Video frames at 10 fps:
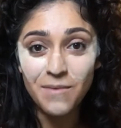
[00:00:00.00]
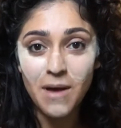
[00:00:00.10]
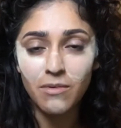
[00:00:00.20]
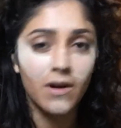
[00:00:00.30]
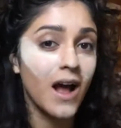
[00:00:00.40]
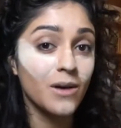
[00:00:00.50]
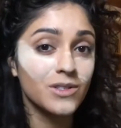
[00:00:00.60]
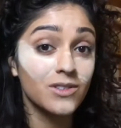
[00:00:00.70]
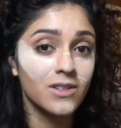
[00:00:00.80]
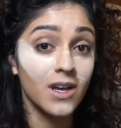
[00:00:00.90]
my brows
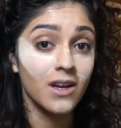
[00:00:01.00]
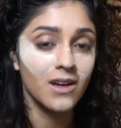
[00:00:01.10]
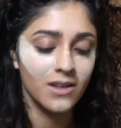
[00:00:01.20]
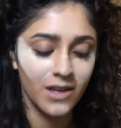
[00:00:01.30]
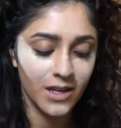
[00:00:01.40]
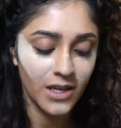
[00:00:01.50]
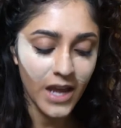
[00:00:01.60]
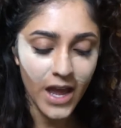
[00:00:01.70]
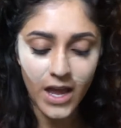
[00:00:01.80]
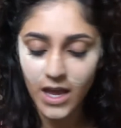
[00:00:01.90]
are done.
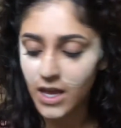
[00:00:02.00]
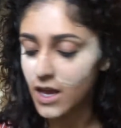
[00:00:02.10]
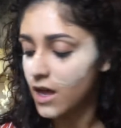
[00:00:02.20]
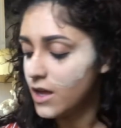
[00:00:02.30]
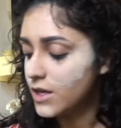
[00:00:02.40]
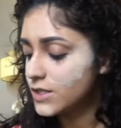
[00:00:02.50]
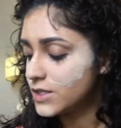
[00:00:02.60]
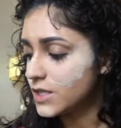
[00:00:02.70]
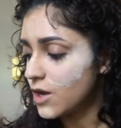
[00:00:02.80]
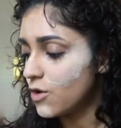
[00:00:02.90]
Yay!
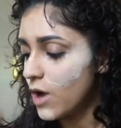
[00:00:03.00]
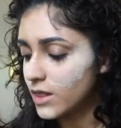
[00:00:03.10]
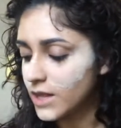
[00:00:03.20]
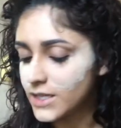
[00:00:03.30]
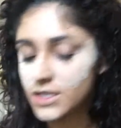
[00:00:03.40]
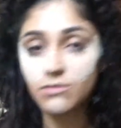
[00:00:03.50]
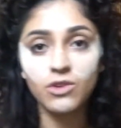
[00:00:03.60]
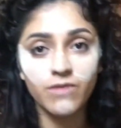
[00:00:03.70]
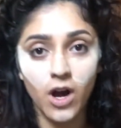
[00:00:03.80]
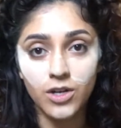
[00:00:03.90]
So let's
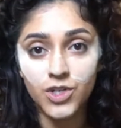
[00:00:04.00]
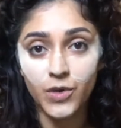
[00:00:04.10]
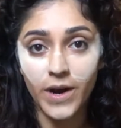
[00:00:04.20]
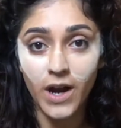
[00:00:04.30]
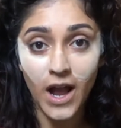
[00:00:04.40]
move on to our